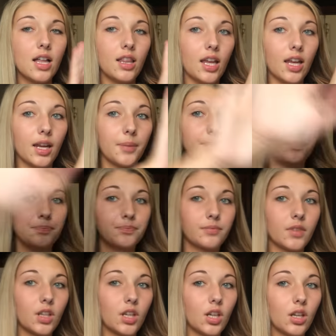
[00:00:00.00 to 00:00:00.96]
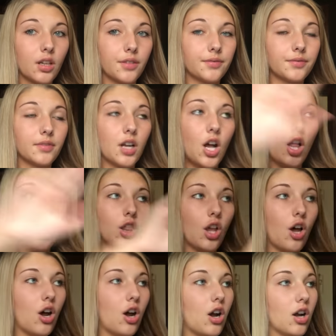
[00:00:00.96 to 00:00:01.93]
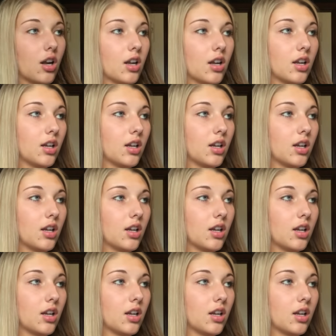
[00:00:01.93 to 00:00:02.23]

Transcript: like along,